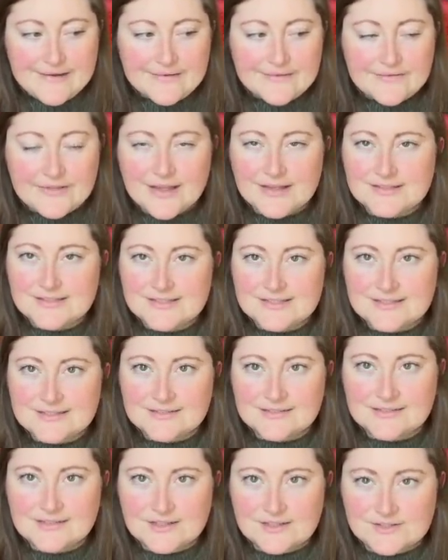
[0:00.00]
that's
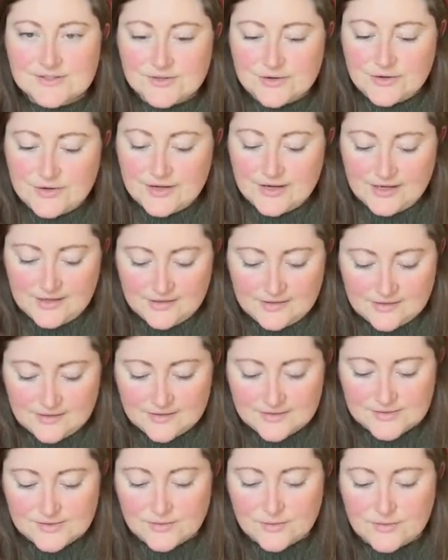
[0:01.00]
concerning.
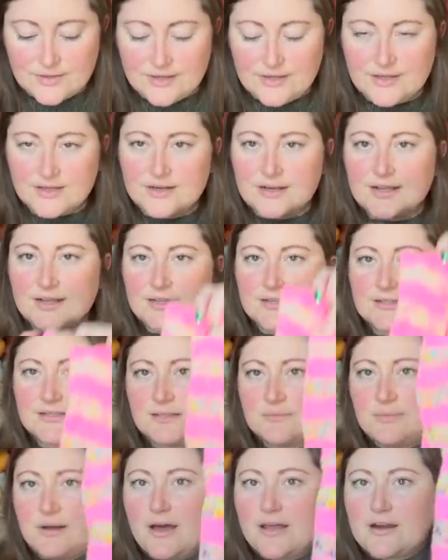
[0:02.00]
So then I get to the
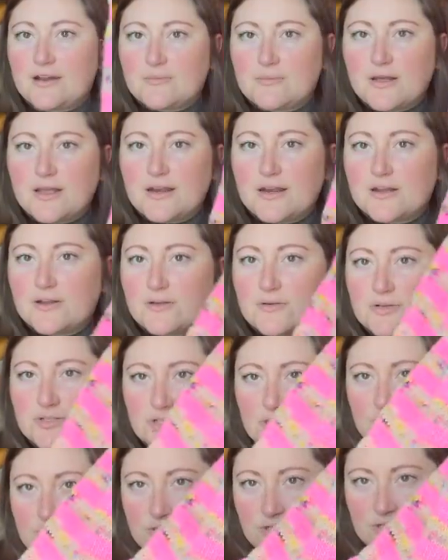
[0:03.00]
bottom and I go to
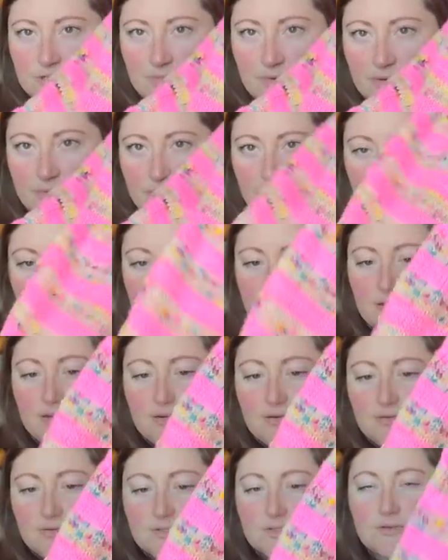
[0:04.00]
change into my ribbing
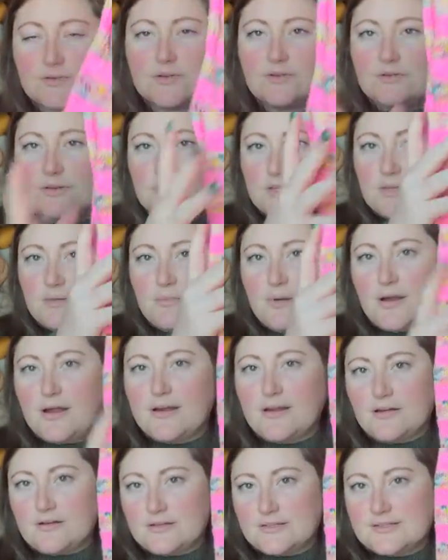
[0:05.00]
needle. So you knit the body
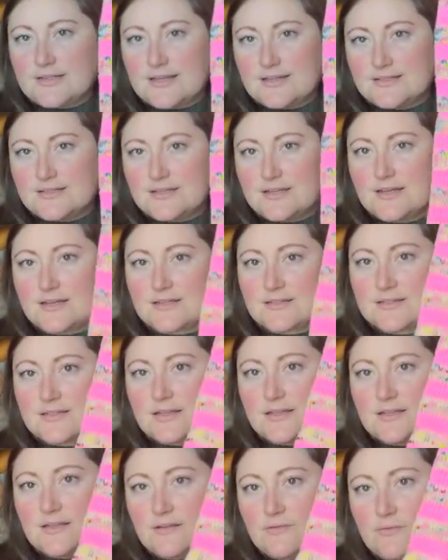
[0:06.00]
on a size 6
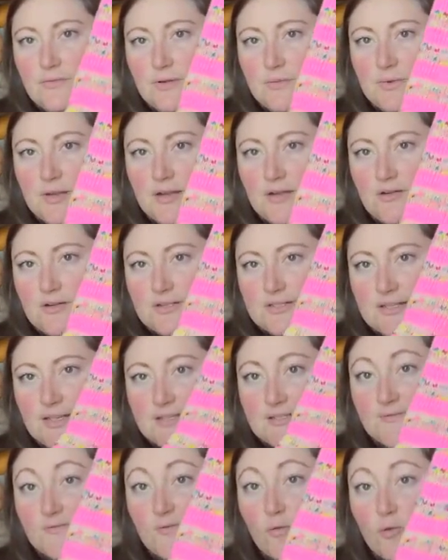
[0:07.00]
and the ribbing on a
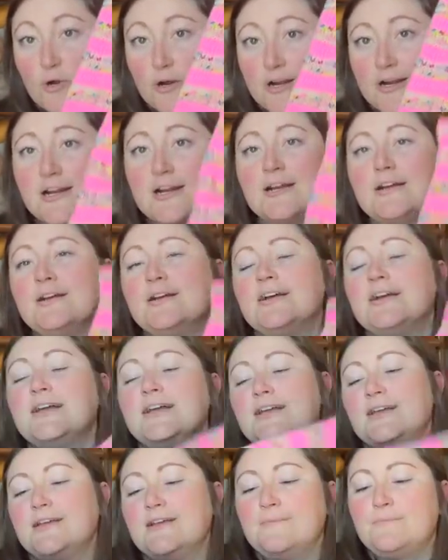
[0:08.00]
size 4.
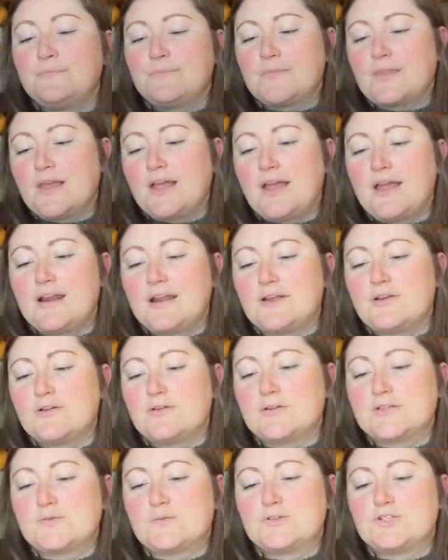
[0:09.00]
And I go to
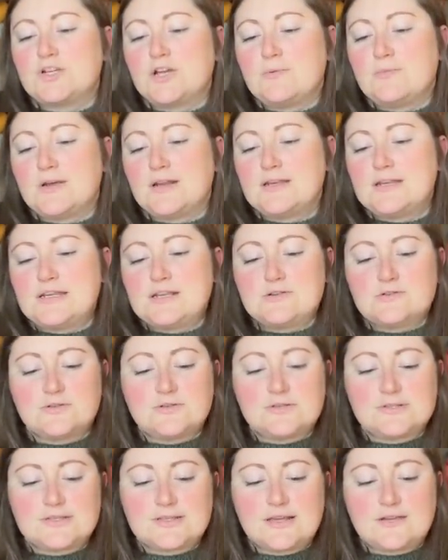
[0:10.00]
switch out my
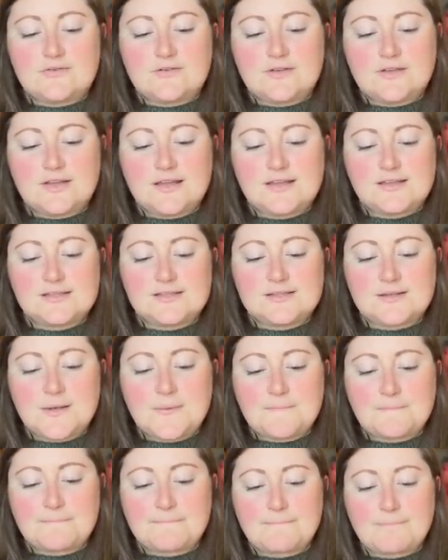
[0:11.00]
needles and realize
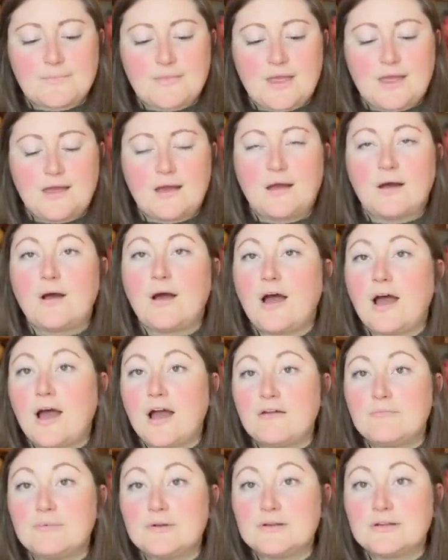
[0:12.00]

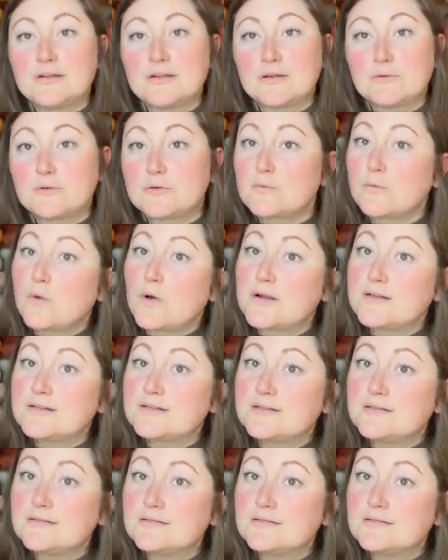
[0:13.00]
I've been knitting with one